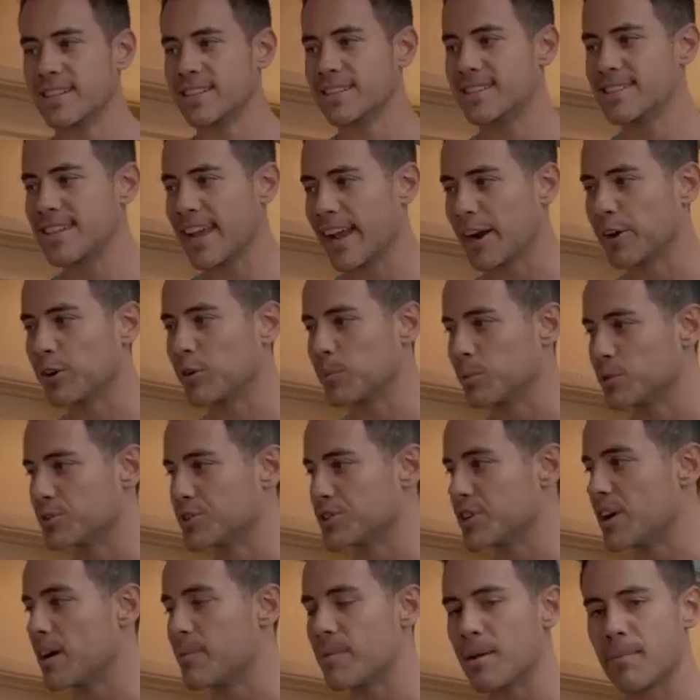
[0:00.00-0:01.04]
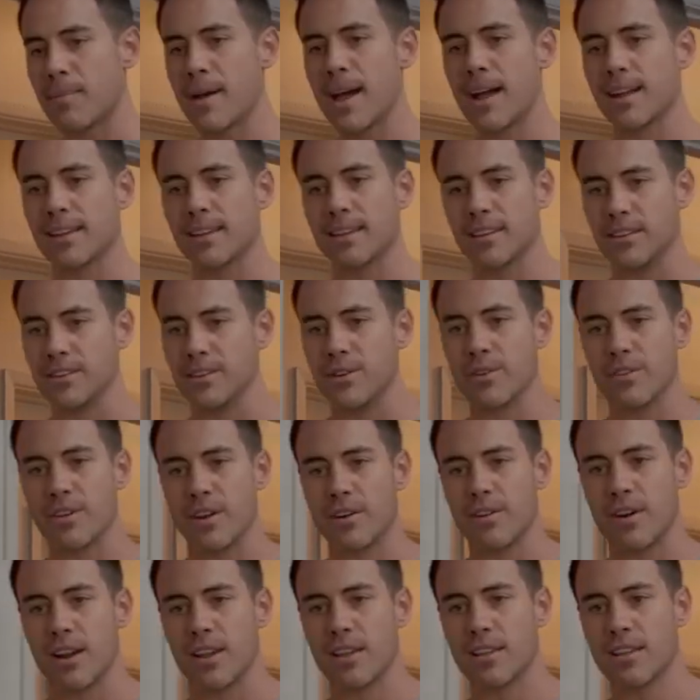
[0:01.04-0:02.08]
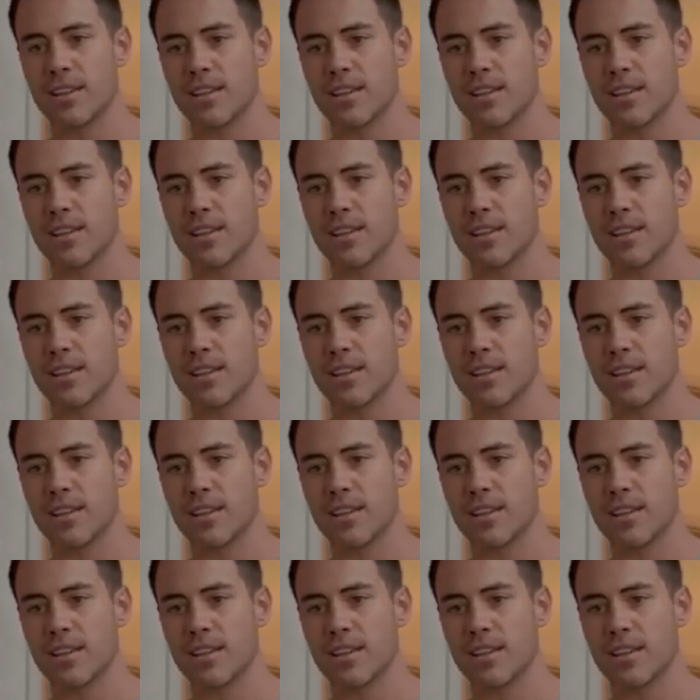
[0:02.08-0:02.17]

a terrible job at packing. You know that, right?